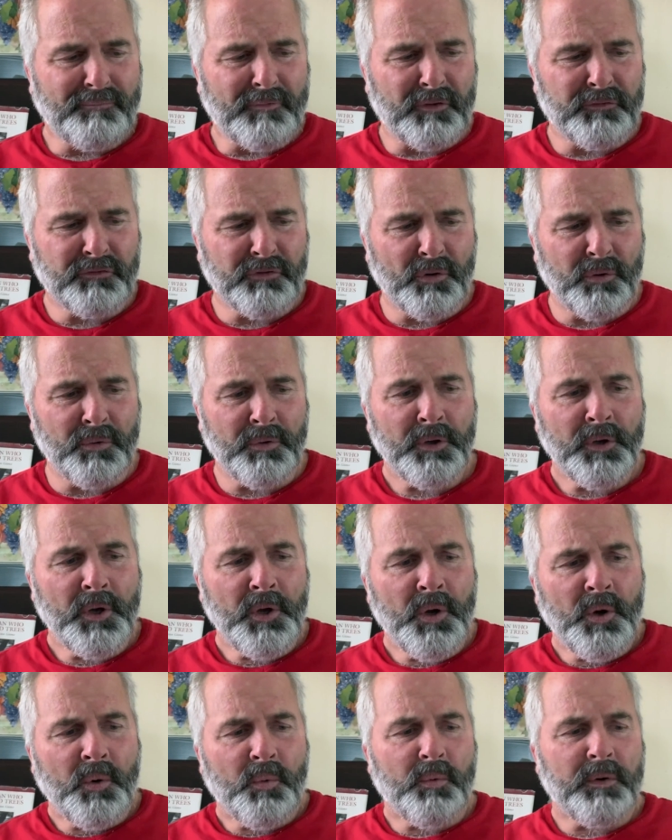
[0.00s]
So
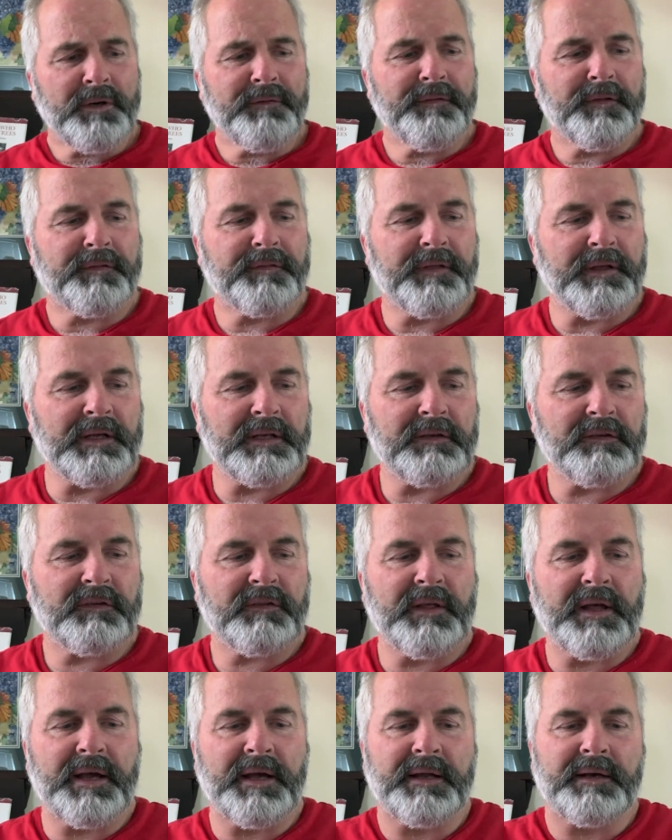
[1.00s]
one of the things
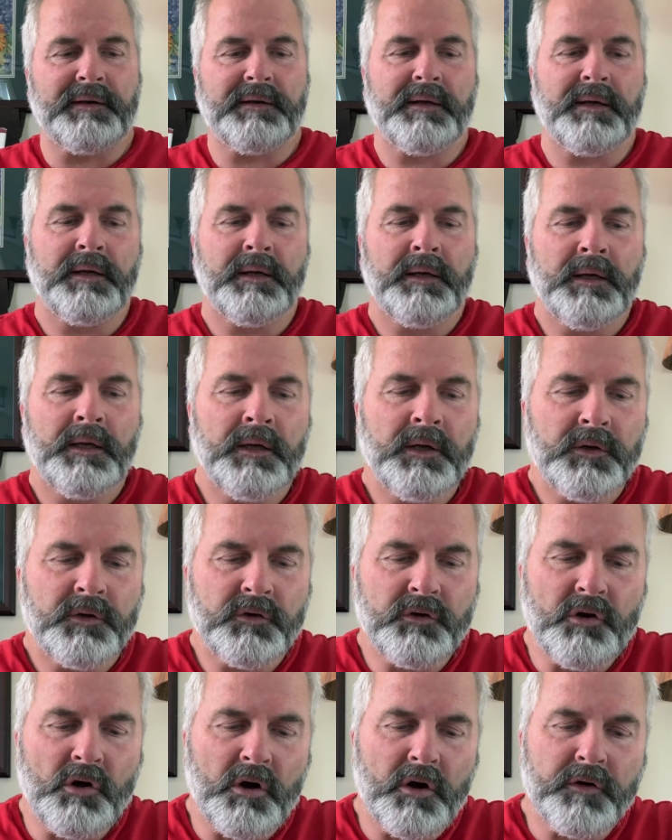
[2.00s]
that
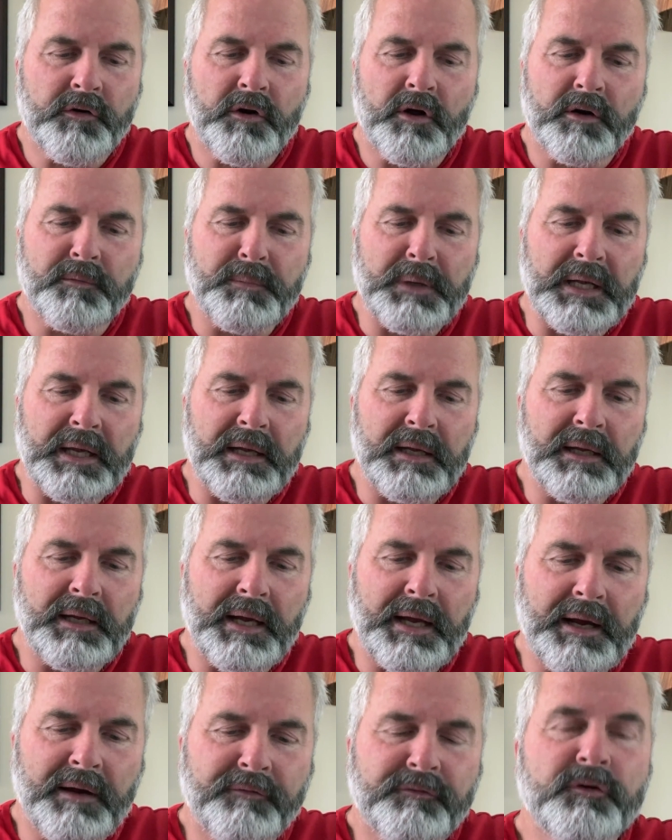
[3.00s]
dawned on me
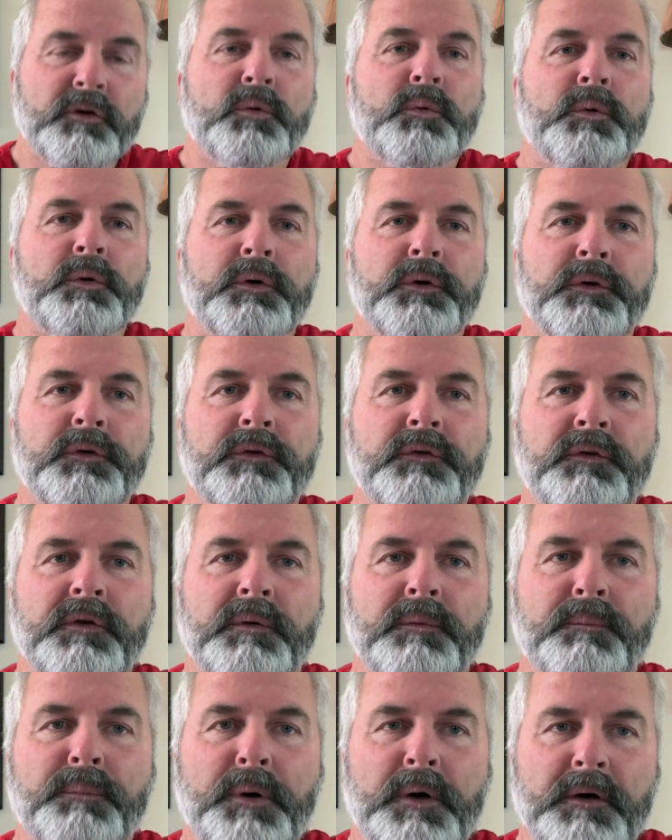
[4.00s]
afterwards,
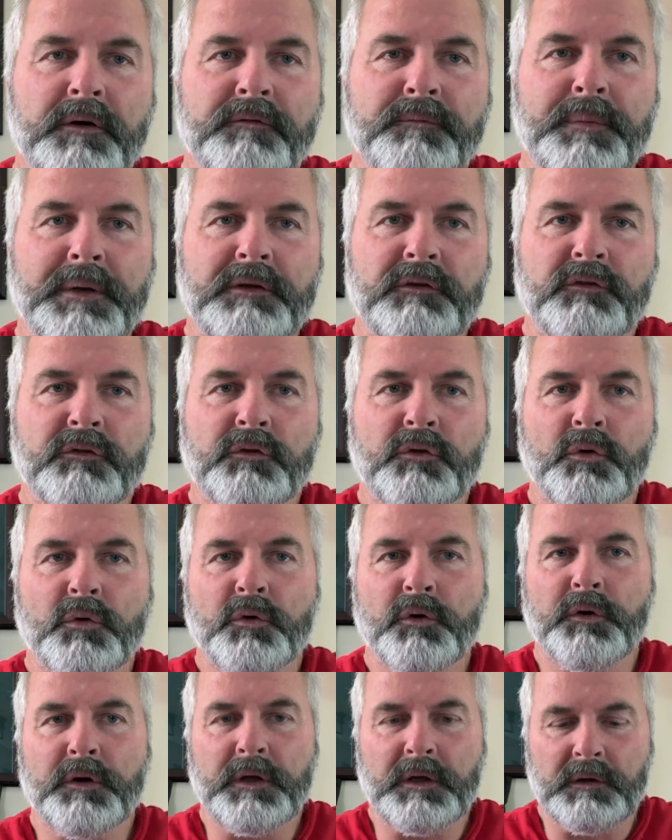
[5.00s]
and part of my
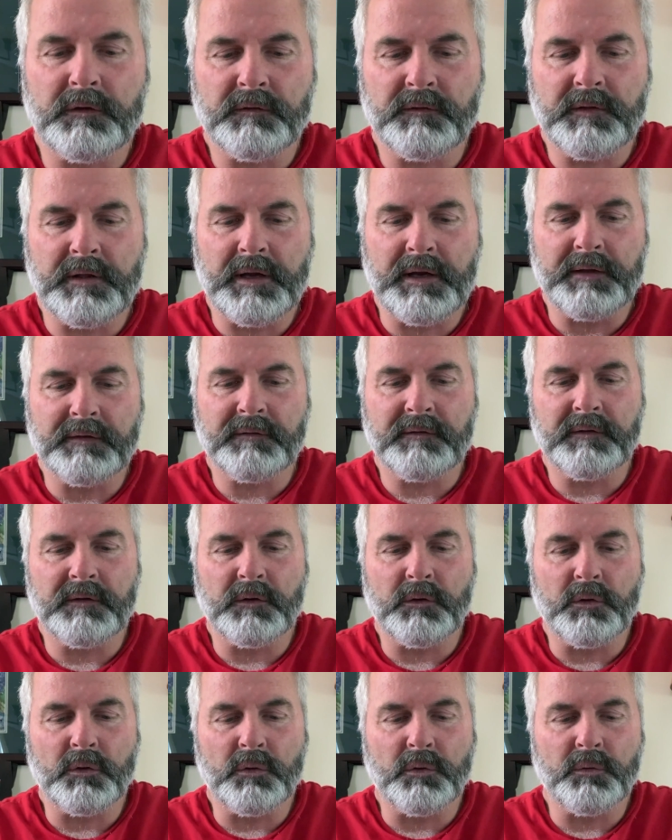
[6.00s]
story is that,
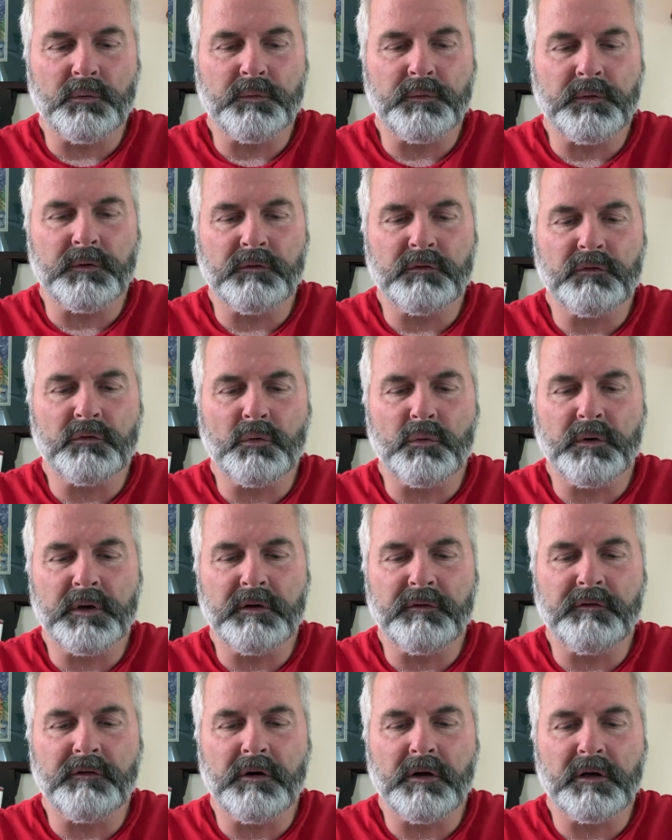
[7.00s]
the story
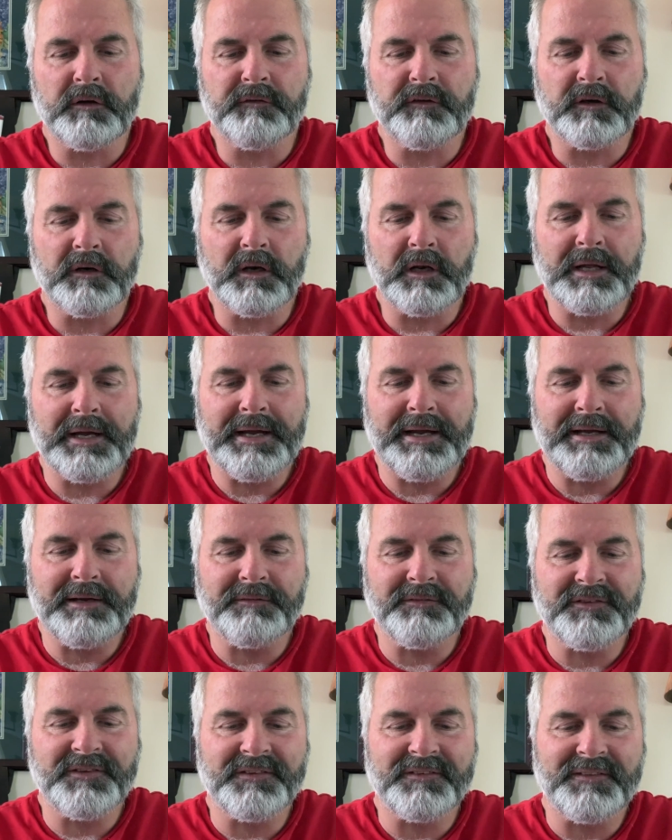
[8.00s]
of all of our
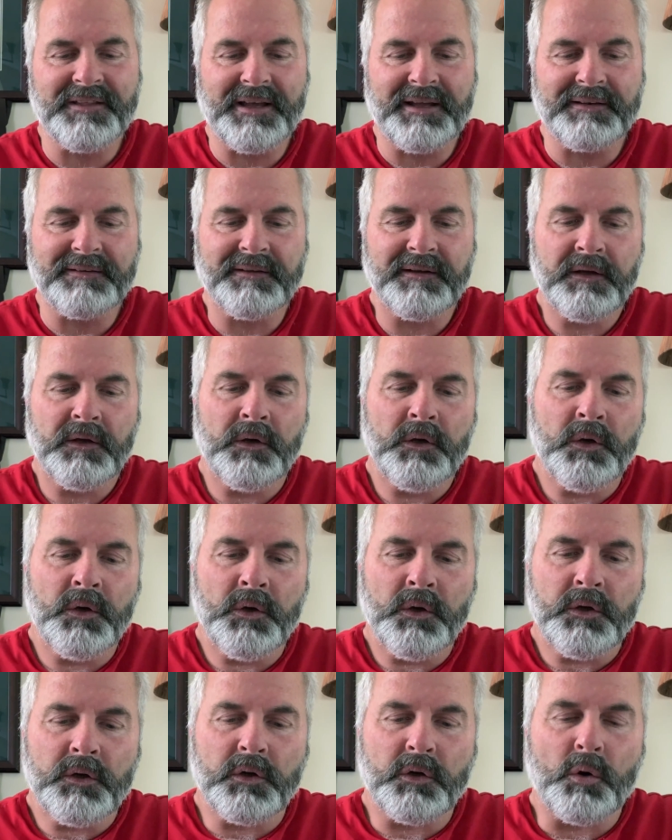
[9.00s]
lives is that,
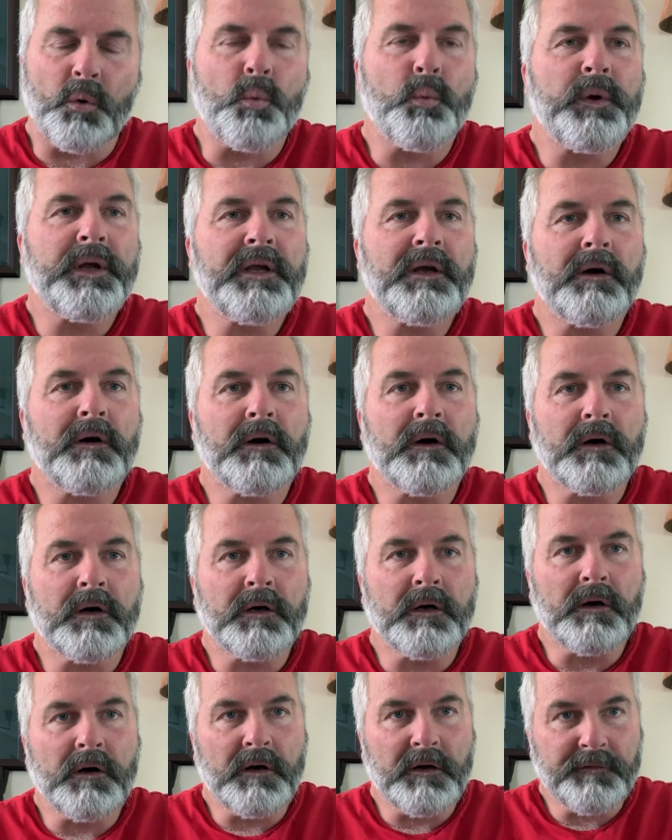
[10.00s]
we
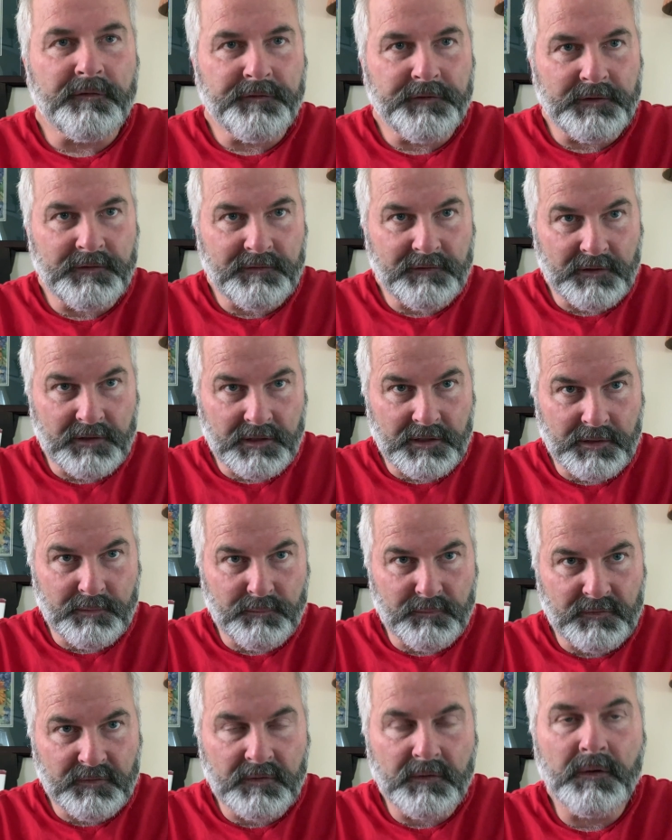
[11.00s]
are
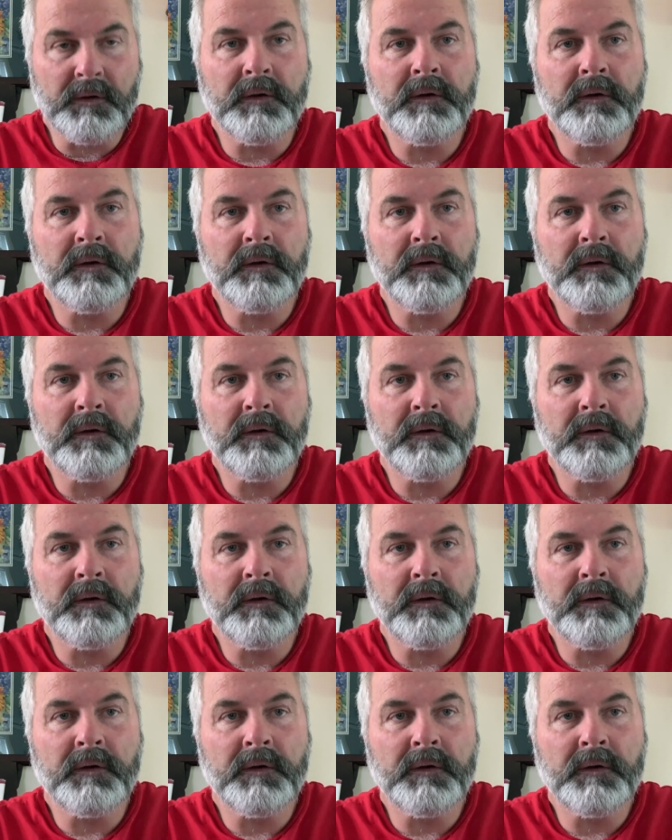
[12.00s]
oftentimes